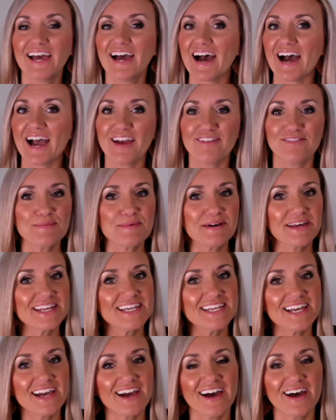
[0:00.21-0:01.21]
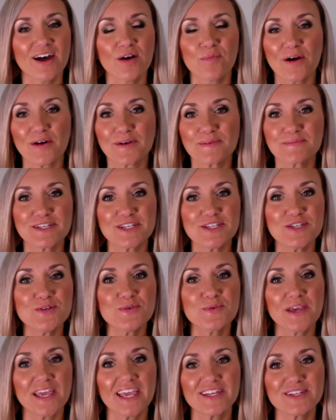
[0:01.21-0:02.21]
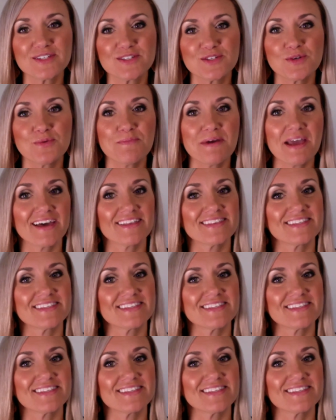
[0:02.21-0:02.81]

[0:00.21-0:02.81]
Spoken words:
Hi everybody, welcome to You Can Do Math.